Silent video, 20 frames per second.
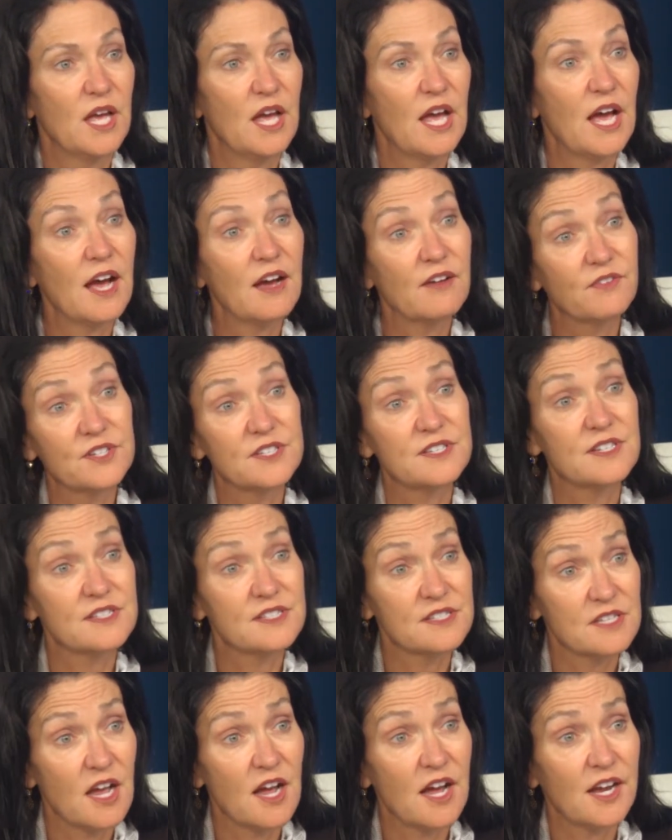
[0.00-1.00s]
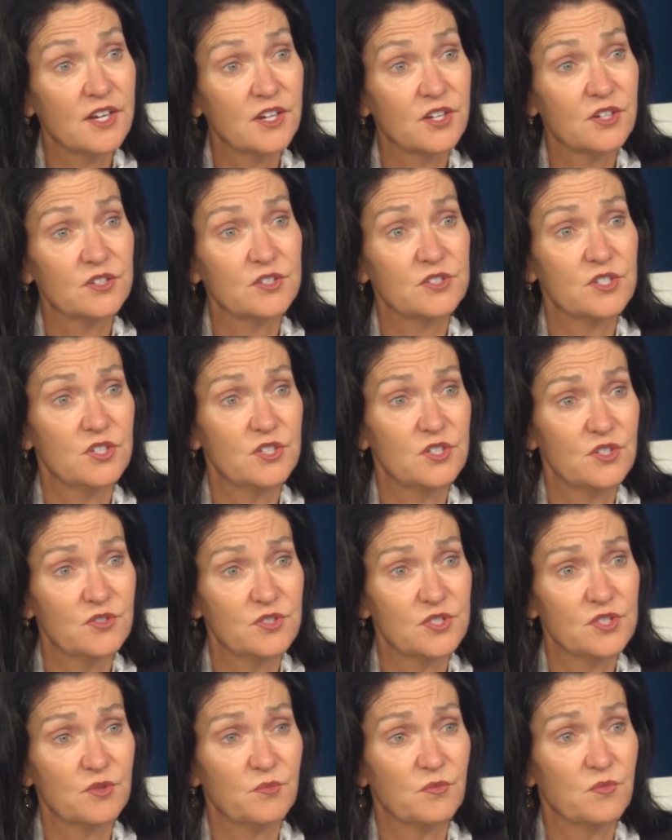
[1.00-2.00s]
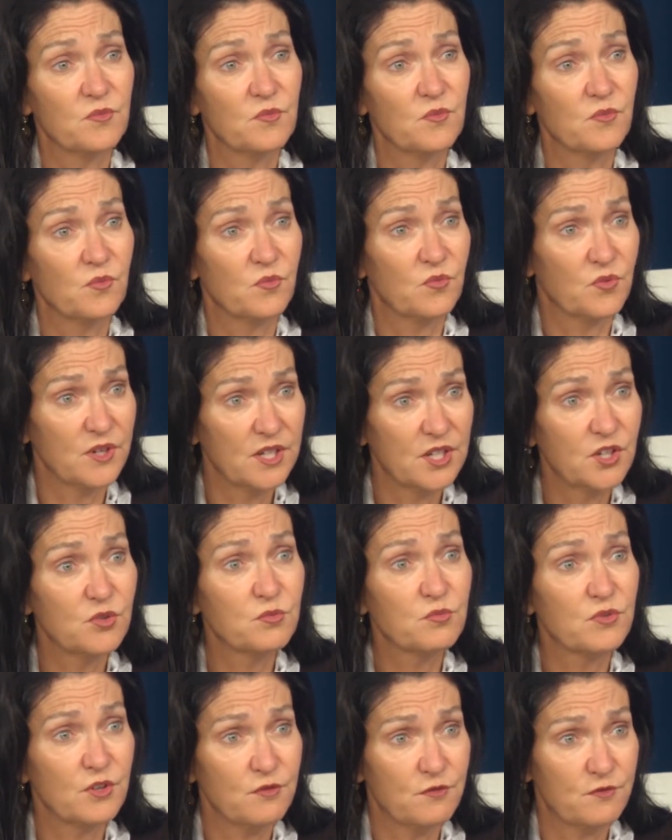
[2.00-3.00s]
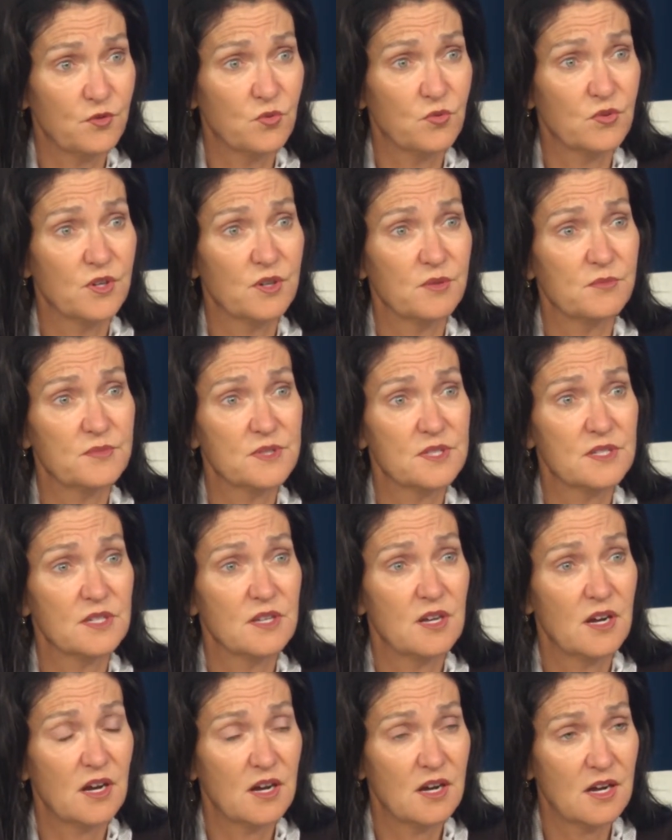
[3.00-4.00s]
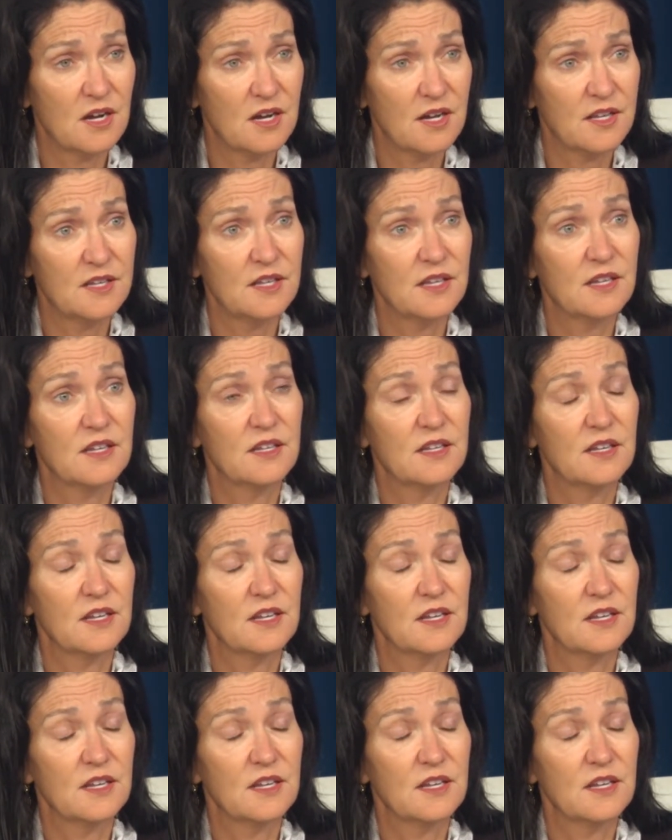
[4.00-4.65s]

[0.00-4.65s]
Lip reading: have a desire to do some real reforms on,